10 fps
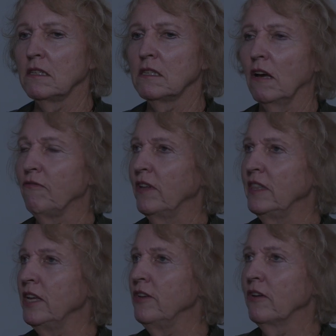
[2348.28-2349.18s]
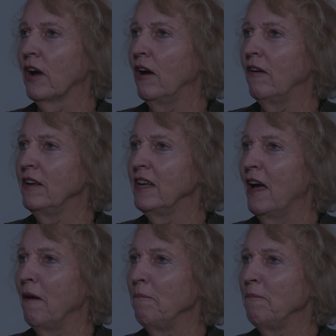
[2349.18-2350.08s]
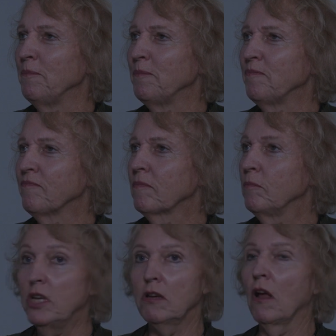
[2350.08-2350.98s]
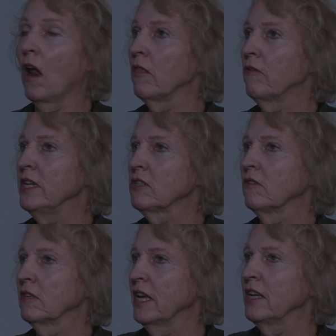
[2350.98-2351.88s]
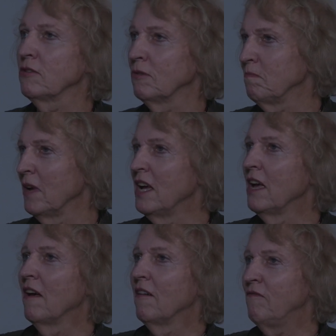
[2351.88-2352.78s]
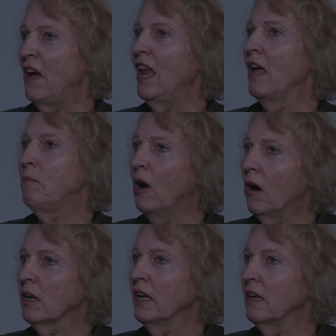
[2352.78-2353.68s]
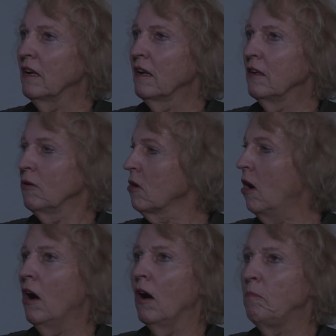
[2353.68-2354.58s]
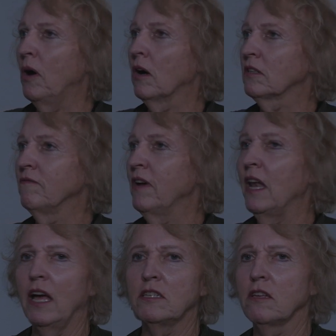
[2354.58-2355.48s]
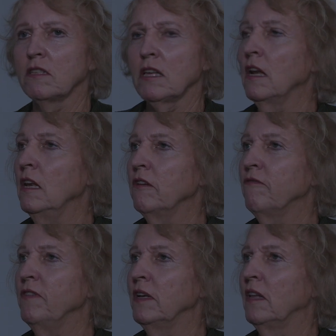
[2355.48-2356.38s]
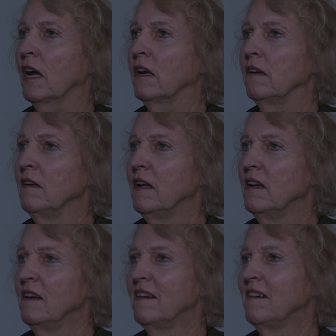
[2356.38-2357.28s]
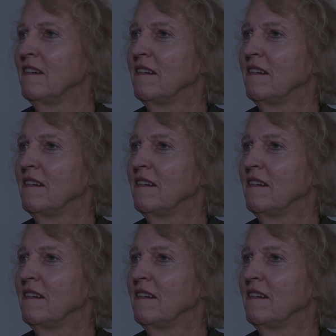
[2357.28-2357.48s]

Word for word: and stuff, and then you go mm. and um, but you mm. can go to the restaurant and get your mm. valet parking, your car parked valet. So suddenly you feel like a uh,